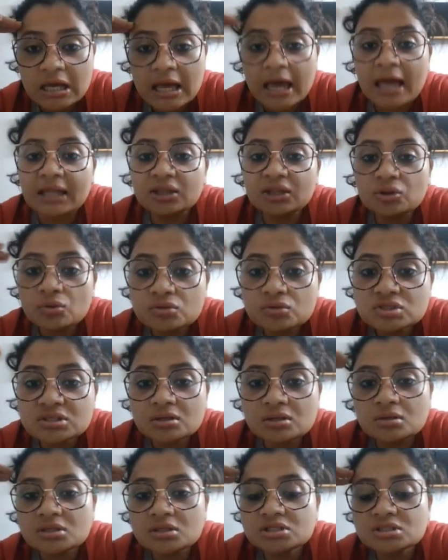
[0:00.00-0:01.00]
and those
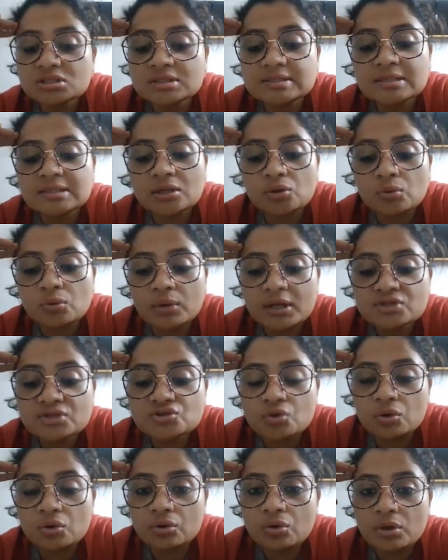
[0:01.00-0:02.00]
conditions are known as
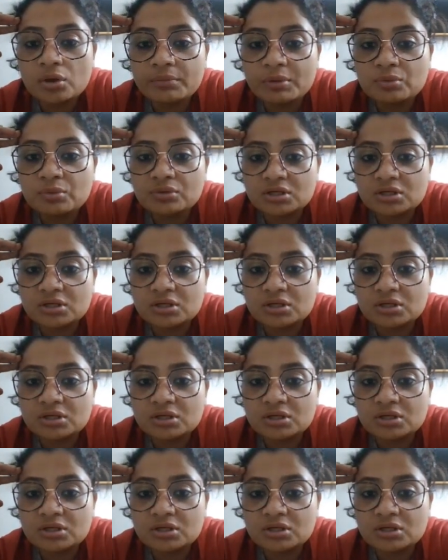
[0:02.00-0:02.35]
autoimmune